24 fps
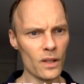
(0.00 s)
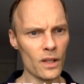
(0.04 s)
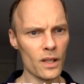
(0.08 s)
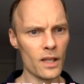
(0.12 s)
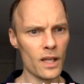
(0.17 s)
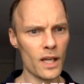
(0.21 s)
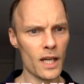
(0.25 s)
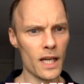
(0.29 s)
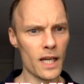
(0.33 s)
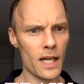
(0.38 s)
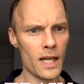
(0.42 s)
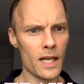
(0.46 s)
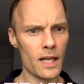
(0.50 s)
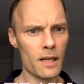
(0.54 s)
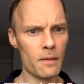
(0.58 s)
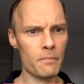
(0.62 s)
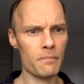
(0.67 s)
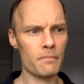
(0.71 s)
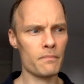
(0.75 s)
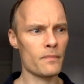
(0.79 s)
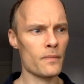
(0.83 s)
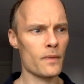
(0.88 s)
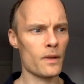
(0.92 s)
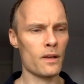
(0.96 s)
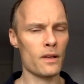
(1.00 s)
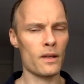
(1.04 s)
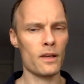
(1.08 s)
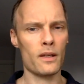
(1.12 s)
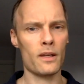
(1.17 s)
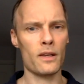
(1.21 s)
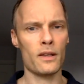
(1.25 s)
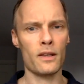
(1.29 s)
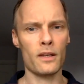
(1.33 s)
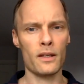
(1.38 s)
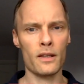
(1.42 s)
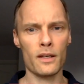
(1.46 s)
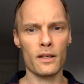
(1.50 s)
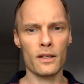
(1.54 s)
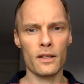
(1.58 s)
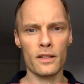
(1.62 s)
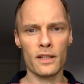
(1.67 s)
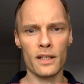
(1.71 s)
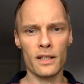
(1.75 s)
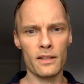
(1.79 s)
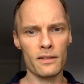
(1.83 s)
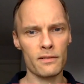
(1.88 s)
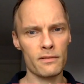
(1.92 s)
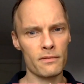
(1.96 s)

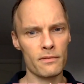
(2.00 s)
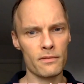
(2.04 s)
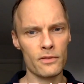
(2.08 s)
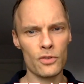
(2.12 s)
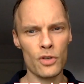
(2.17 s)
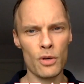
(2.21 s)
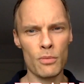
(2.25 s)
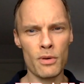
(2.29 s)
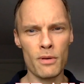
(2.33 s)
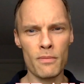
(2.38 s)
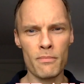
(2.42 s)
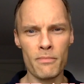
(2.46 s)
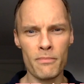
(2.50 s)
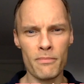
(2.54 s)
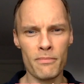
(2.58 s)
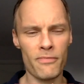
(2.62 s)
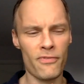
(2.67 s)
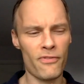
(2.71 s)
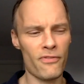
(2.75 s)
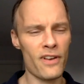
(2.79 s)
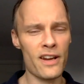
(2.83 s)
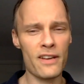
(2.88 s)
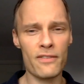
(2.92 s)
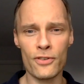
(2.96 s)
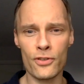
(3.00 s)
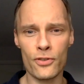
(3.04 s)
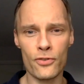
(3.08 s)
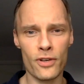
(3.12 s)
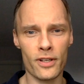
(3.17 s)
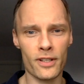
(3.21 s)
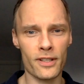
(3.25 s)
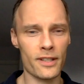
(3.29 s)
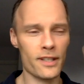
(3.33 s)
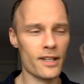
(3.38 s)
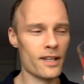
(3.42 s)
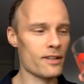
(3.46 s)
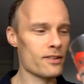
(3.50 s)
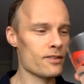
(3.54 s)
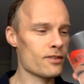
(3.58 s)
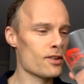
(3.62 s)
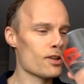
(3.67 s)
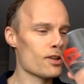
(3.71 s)
Gonna try my favorite drink again,